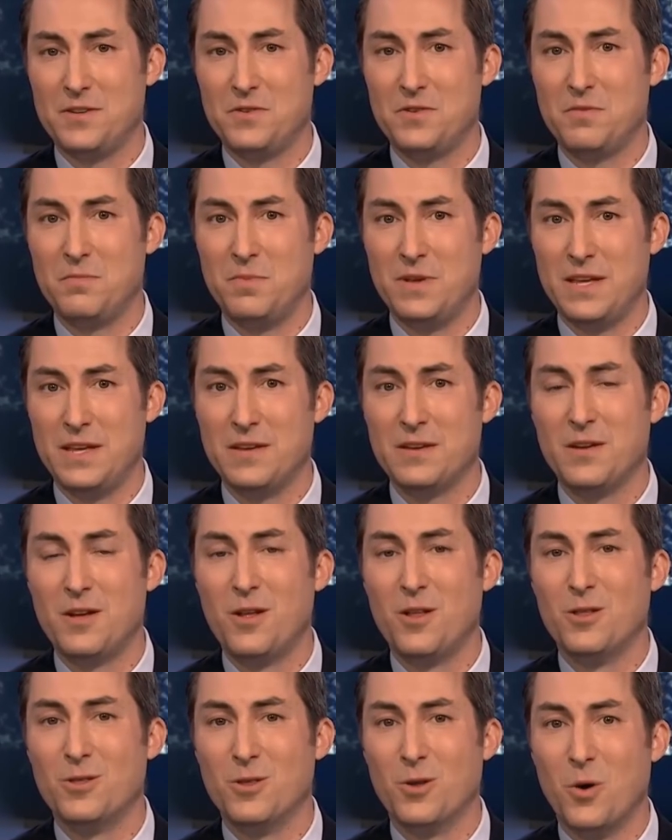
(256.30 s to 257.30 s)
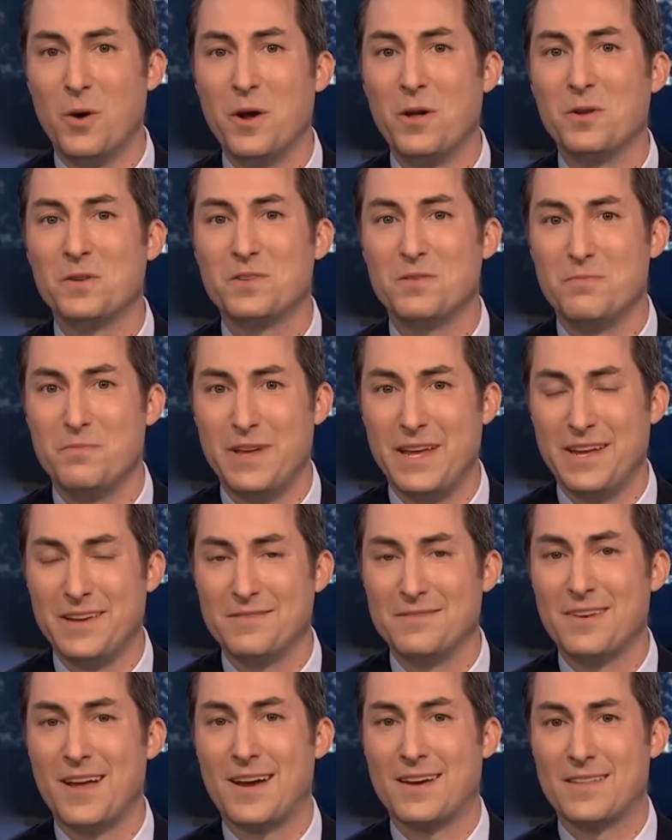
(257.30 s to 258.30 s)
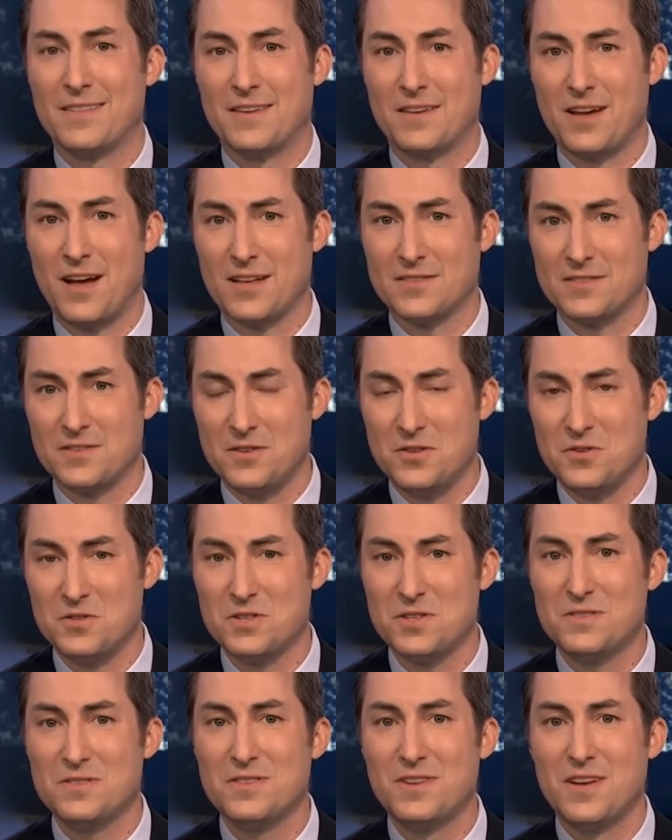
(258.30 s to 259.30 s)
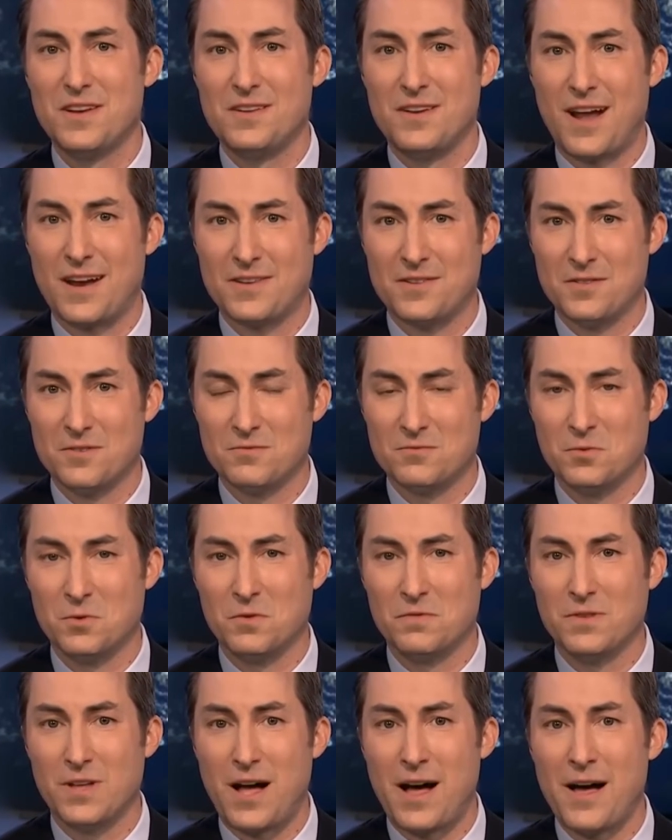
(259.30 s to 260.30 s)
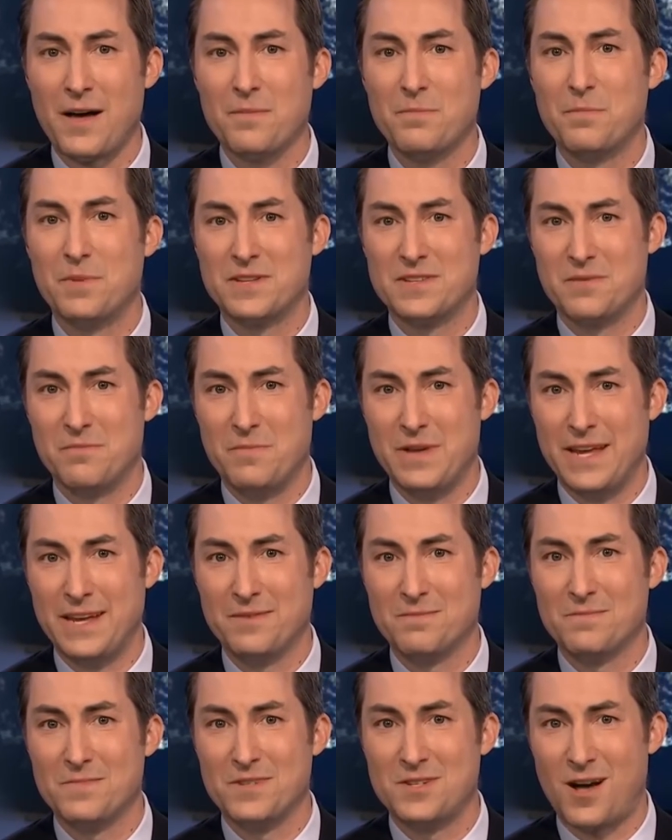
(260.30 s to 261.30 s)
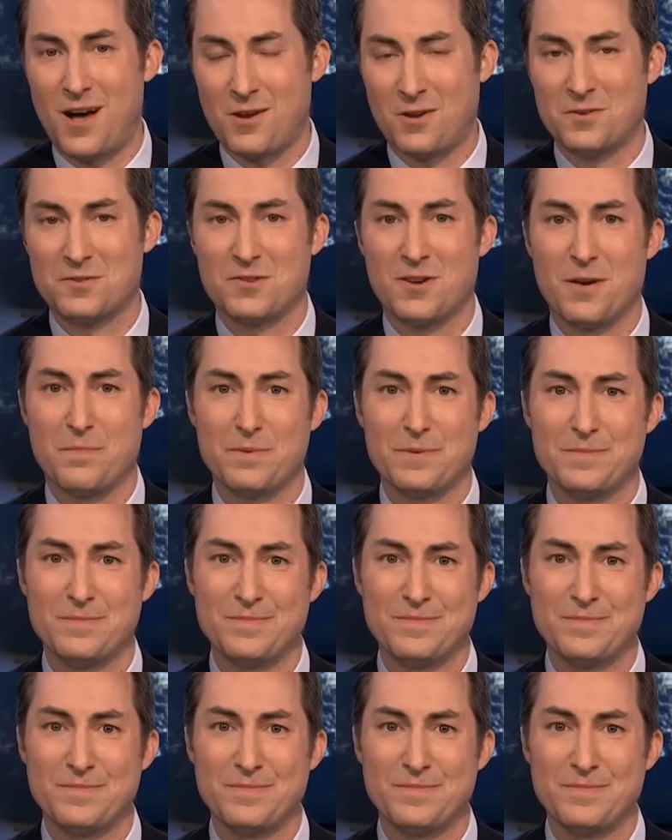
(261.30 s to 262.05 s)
you to be loyal to me, not to the Constitution, not to the rule of law, but to me, Donald Trump.